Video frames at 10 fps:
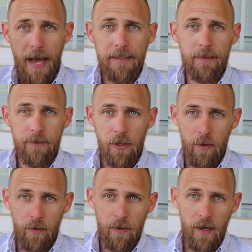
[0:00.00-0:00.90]

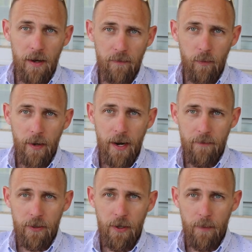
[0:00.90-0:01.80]
asymptote of
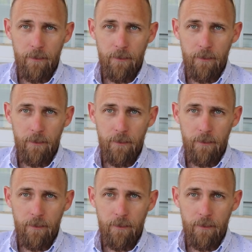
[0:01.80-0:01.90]
whatever your